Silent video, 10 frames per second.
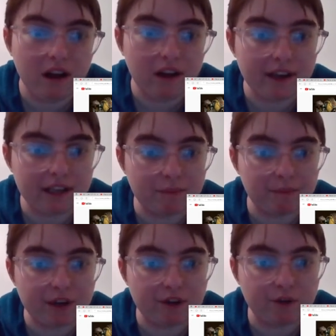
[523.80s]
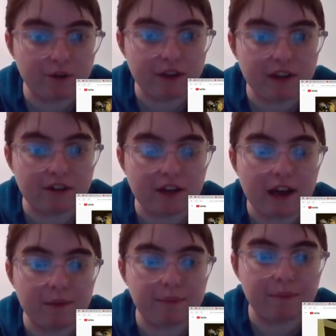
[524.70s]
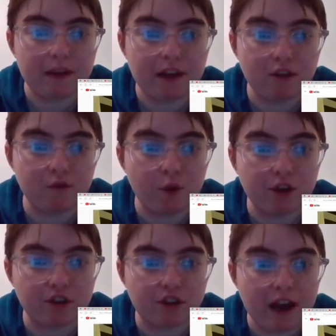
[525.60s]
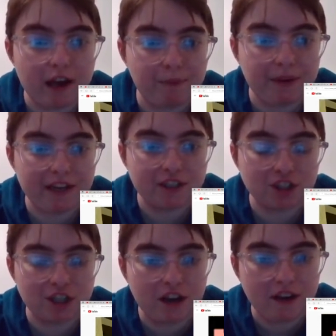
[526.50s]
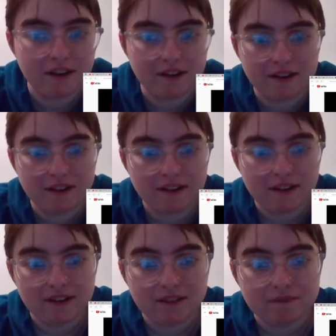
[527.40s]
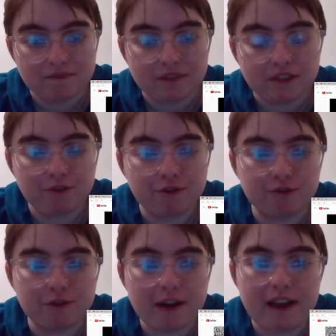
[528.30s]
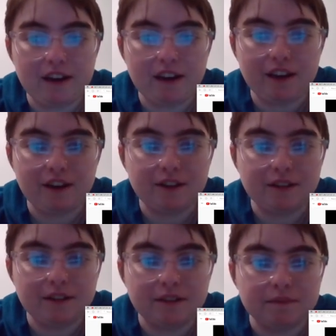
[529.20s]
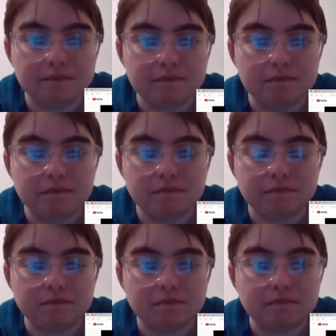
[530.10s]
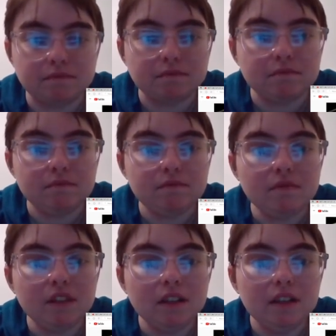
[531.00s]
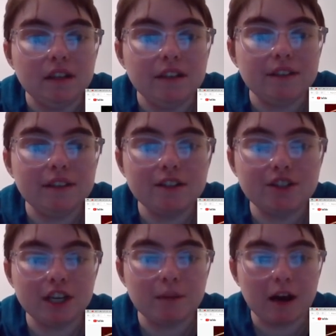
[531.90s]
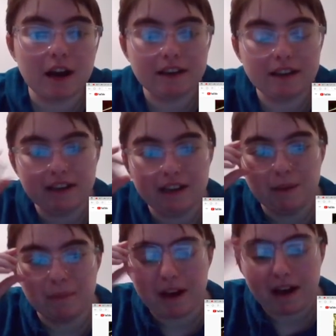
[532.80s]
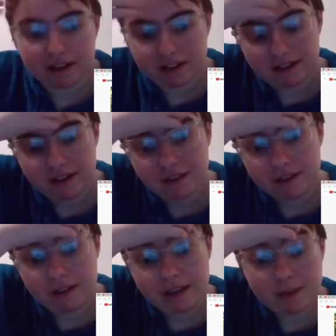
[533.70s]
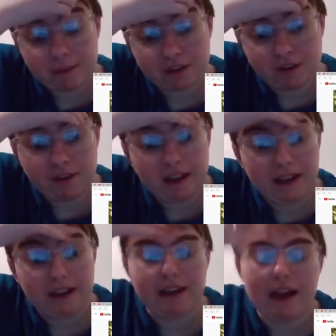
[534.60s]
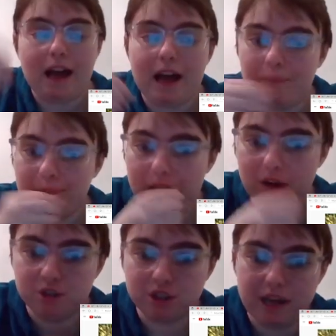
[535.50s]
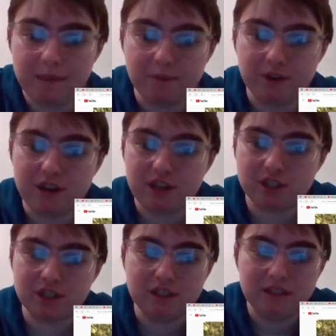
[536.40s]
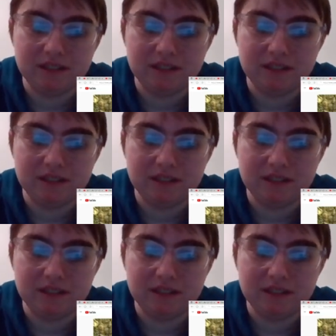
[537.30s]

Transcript: Like it better when his voice is high pitched. Fred. The Gmod Idiot Box. Episode 8. A Bowshed Production.